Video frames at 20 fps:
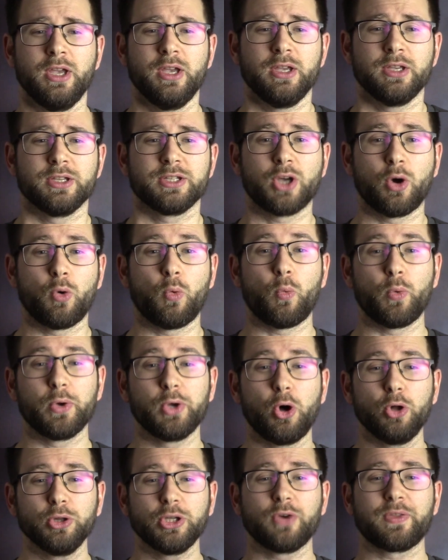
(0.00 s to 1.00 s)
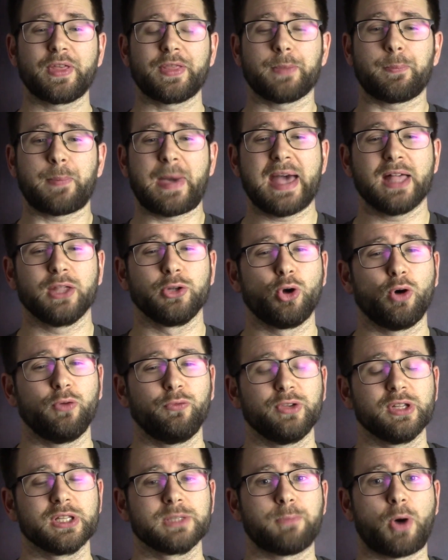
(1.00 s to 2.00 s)
So we all know that the Pelennor
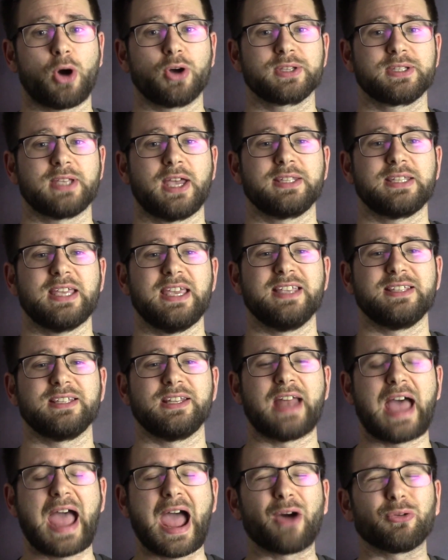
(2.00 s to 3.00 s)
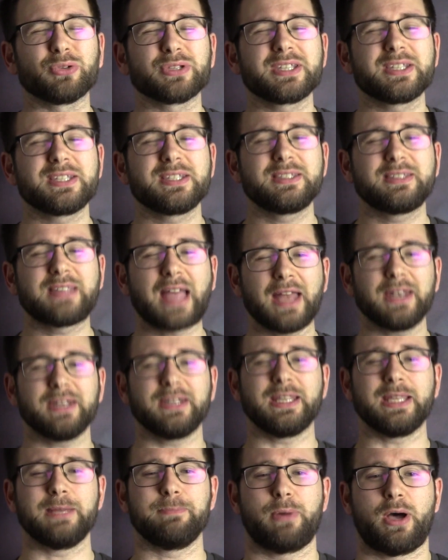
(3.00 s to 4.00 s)
Fields Box Set is an
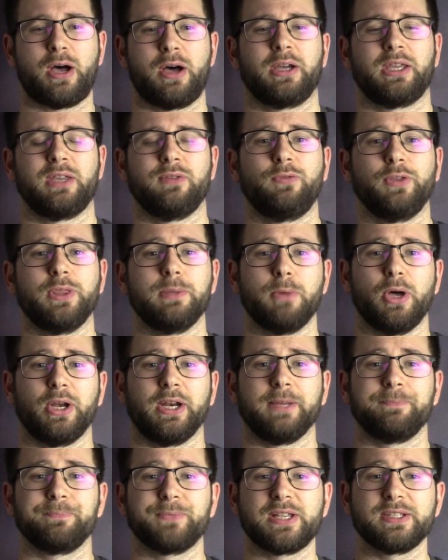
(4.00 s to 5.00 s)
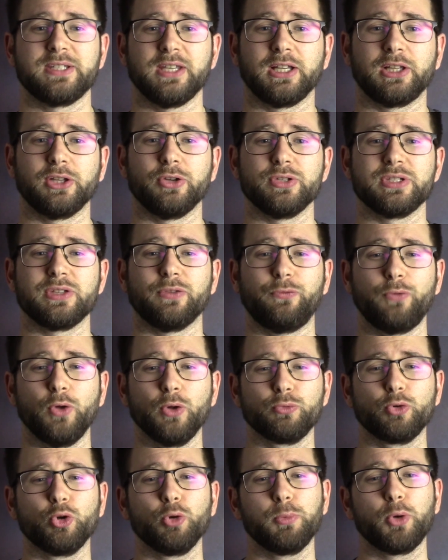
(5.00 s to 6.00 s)
outstanding bargain for the money, as it includes the
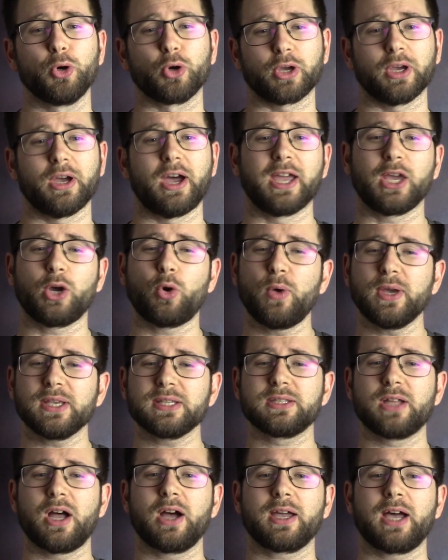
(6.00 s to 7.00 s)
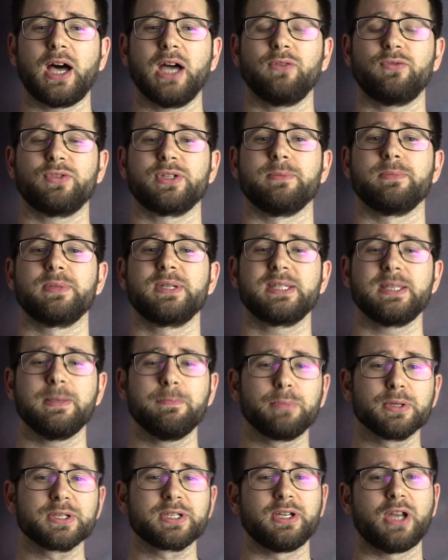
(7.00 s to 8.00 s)
full rulebook, a quick start guide for some
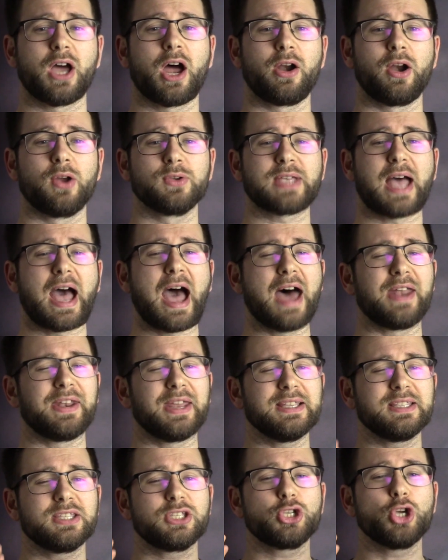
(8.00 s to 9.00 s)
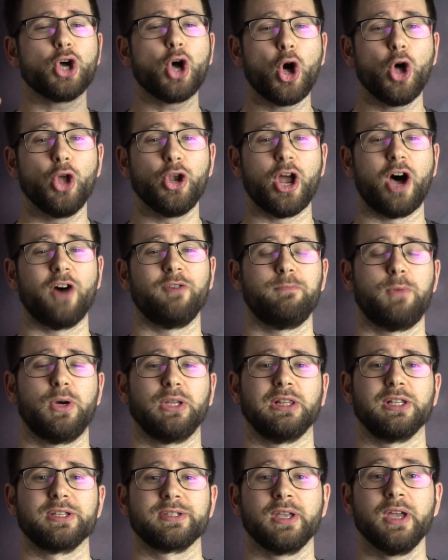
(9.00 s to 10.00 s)
simple scenarios, and a ton of
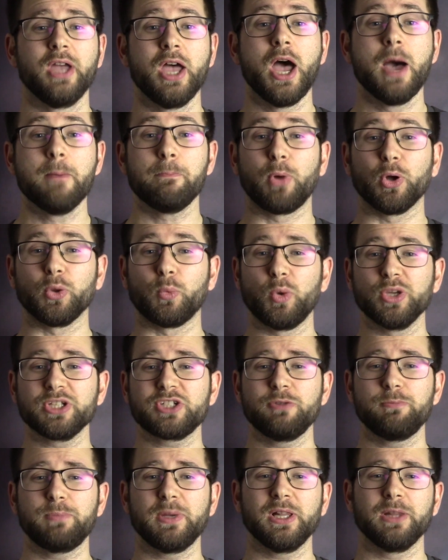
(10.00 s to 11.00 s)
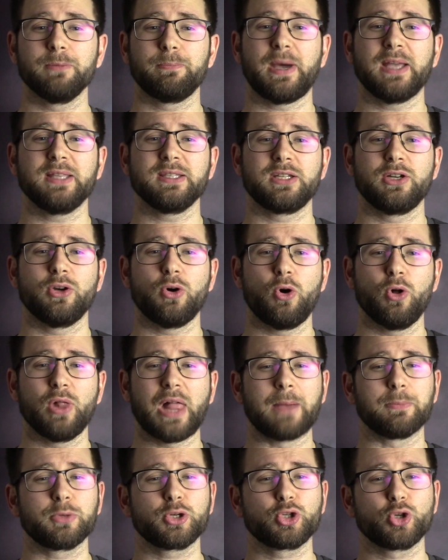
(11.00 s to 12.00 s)
models. But once you've built and painted it all,
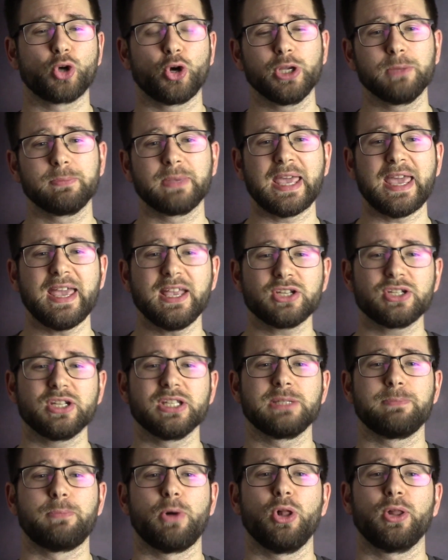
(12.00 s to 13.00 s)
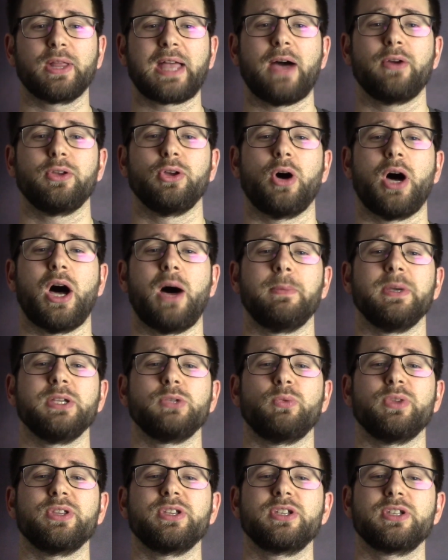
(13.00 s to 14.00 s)
I'm sure you'll be itching to bulk out your armies
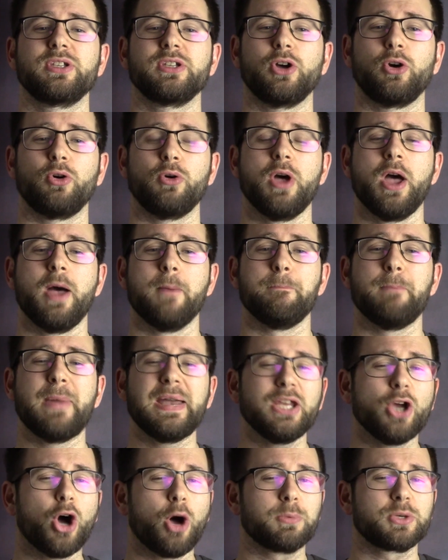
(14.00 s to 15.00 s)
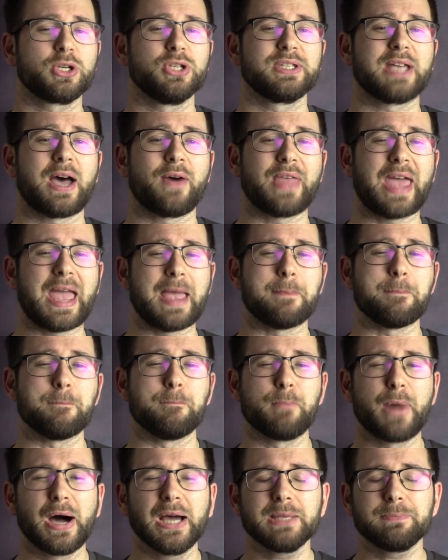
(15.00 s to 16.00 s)
with so many options out there. It
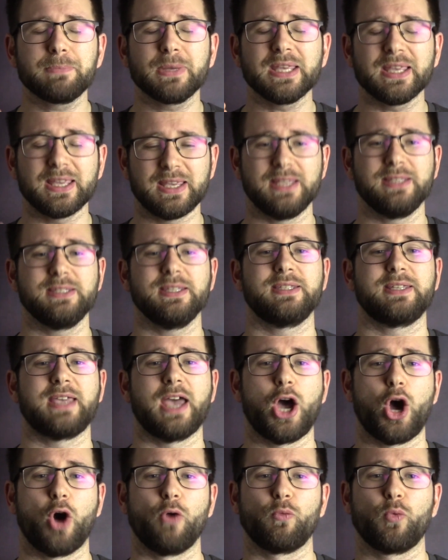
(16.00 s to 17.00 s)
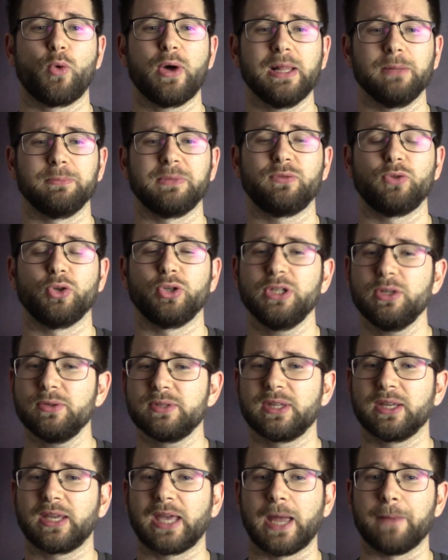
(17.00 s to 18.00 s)
might be easy to get overwhelmed if you're new to
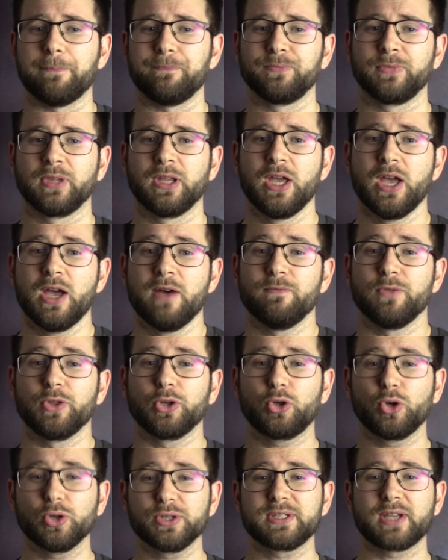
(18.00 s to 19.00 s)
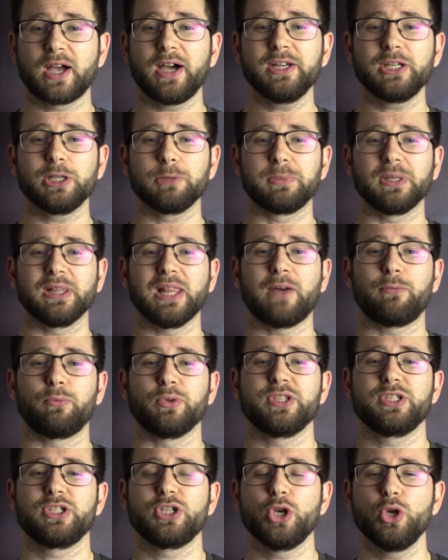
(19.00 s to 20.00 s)
the game. For the good side, you'll be left
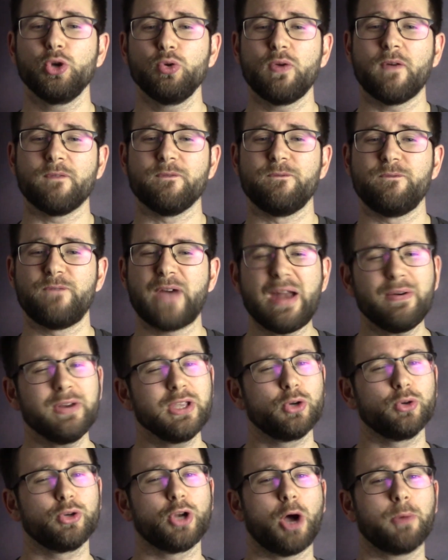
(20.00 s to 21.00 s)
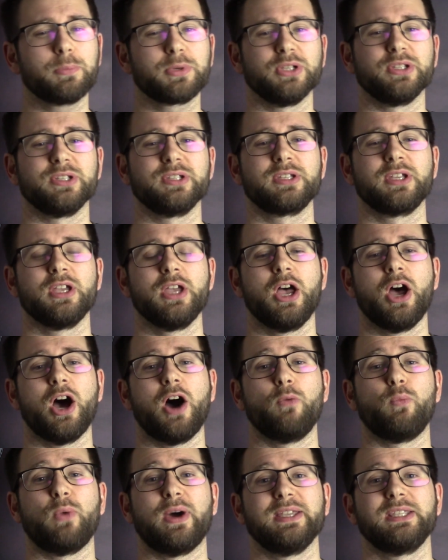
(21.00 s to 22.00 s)
with two very good options
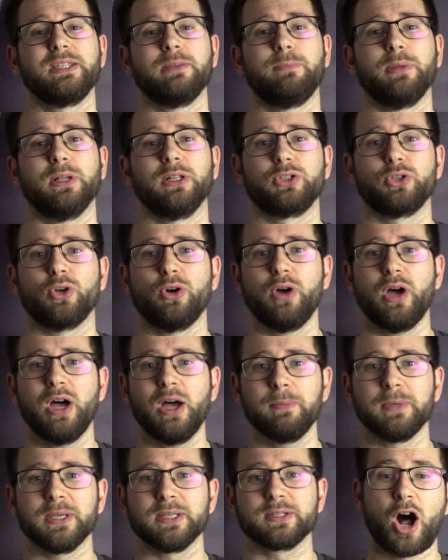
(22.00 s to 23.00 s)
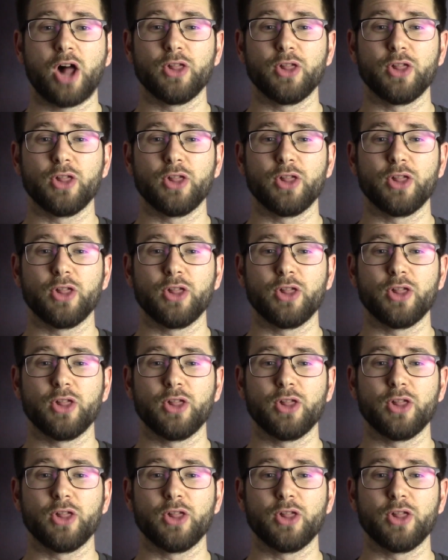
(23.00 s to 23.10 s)
for ways to build your armies.